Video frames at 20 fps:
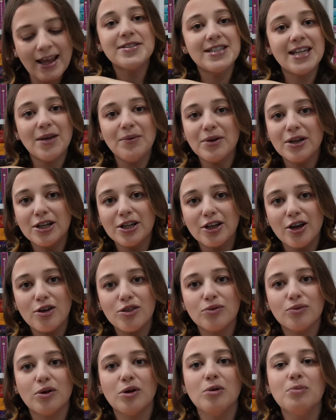Today we're going to go
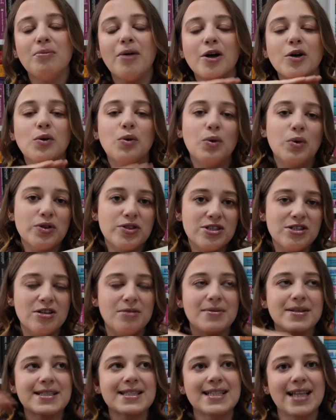through my
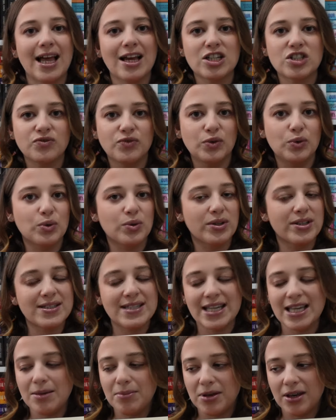autumn slash fall
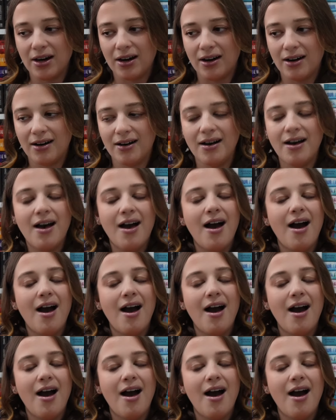T B R.